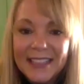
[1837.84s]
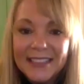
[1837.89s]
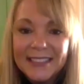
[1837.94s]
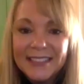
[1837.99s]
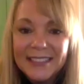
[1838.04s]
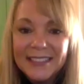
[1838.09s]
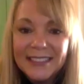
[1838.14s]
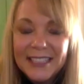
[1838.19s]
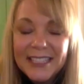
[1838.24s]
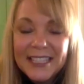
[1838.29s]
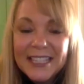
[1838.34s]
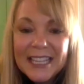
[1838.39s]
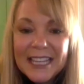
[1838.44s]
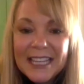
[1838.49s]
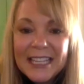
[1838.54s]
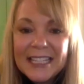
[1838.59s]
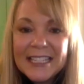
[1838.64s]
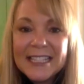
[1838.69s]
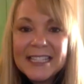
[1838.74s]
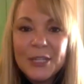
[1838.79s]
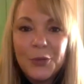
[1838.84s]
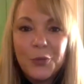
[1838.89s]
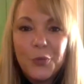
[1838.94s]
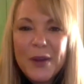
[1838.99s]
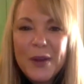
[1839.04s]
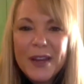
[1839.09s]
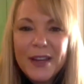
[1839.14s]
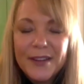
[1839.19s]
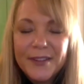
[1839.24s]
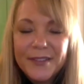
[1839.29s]
snowball yeah. effect. And
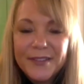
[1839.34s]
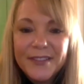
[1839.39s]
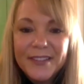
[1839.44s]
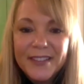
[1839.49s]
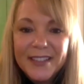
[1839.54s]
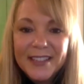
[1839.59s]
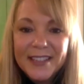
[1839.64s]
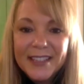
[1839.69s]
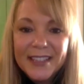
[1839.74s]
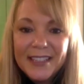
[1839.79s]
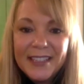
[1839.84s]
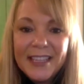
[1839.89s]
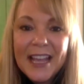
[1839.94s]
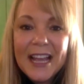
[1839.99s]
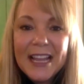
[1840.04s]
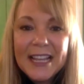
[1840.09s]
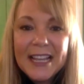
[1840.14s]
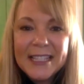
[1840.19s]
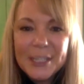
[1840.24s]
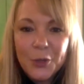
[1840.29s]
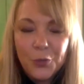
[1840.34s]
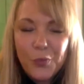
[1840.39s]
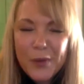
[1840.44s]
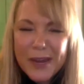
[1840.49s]
it's a ring. Yeah,